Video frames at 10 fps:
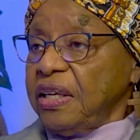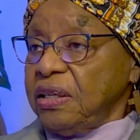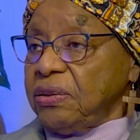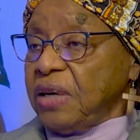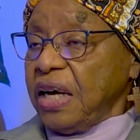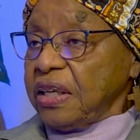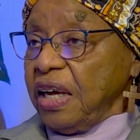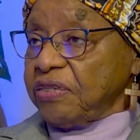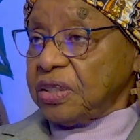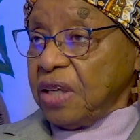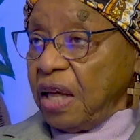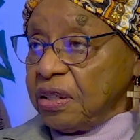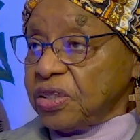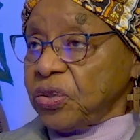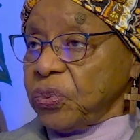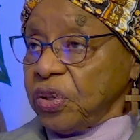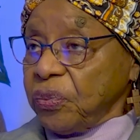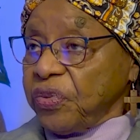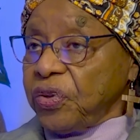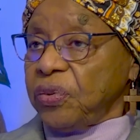You got to have others to
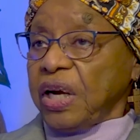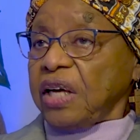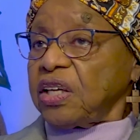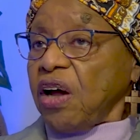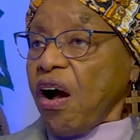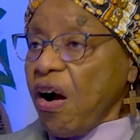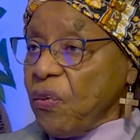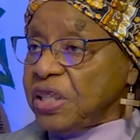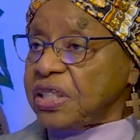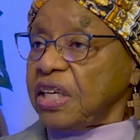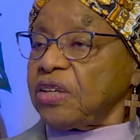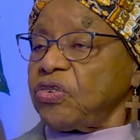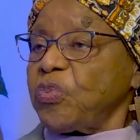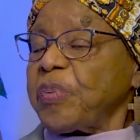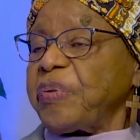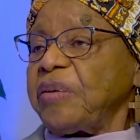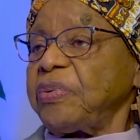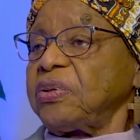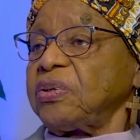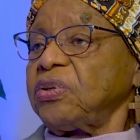work with you. And I could always get a group of
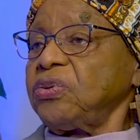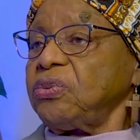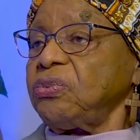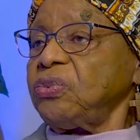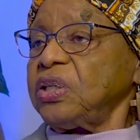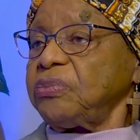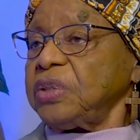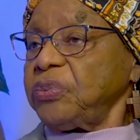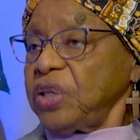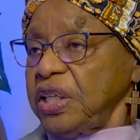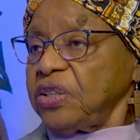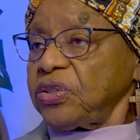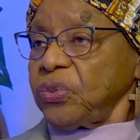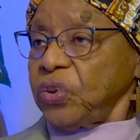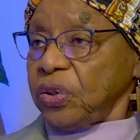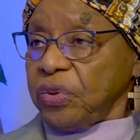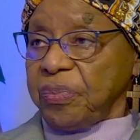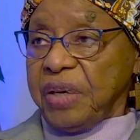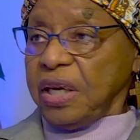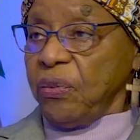people who would be willing to work with me.